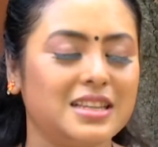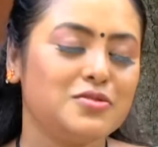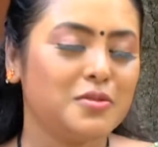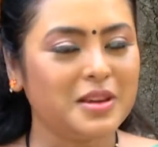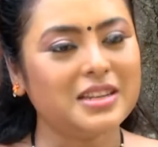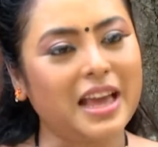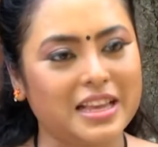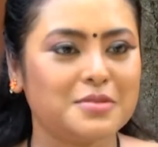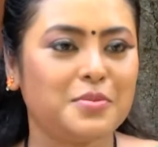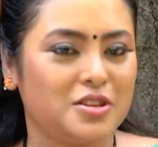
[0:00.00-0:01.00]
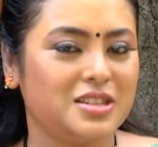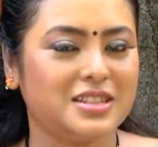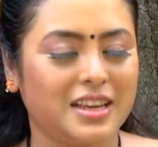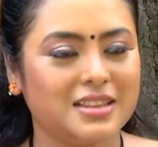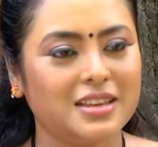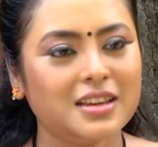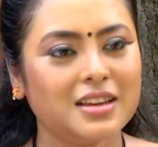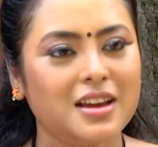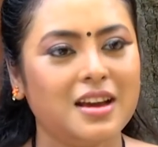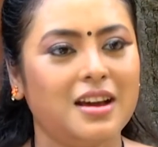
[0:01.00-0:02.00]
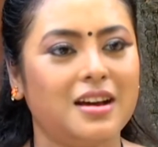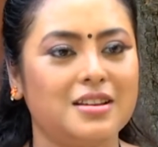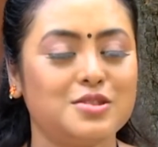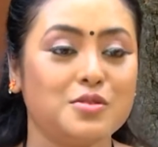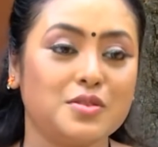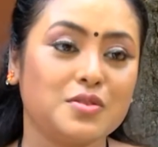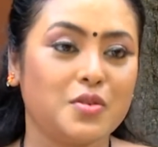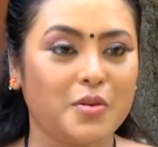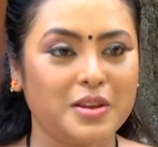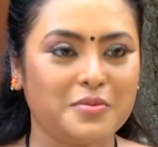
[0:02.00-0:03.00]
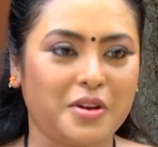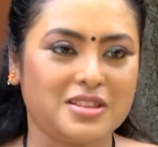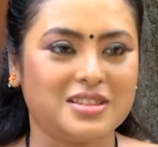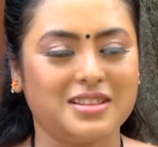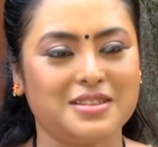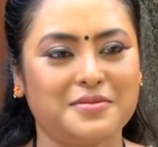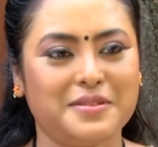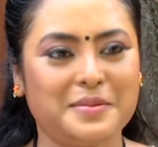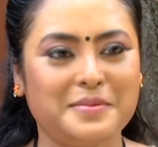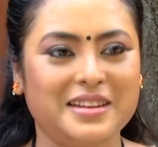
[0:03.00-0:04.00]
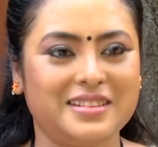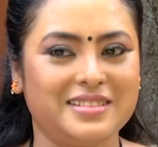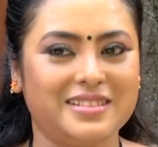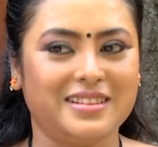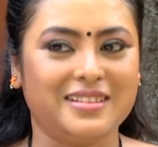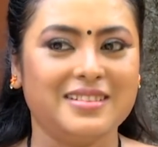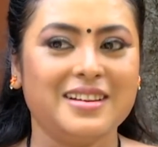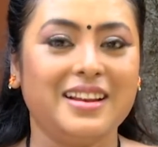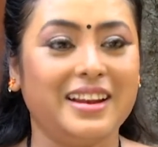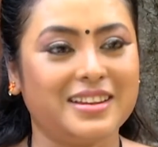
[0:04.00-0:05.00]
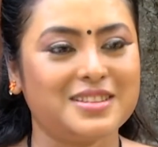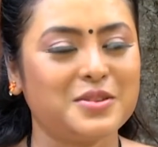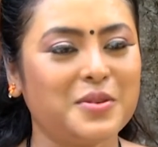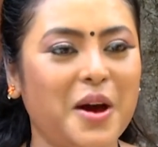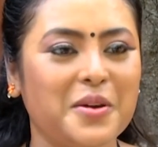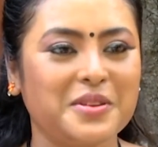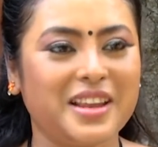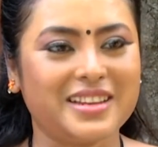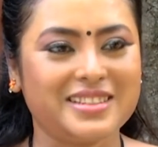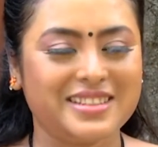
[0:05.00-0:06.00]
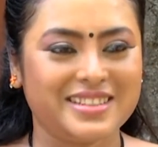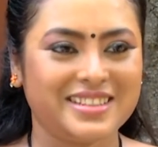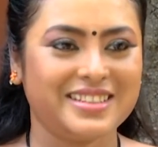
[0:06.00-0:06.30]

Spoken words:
It will be a nice project, I think. So you go and watch this film and let us know how you liked it.